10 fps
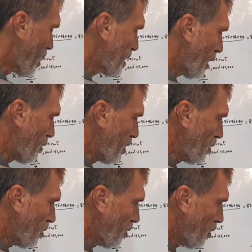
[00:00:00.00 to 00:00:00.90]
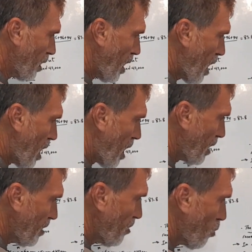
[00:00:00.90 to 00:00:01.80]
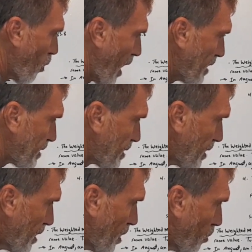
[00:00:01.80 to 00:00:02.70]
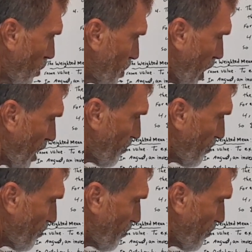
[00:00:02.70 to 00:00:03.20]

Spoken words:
W are weights, which are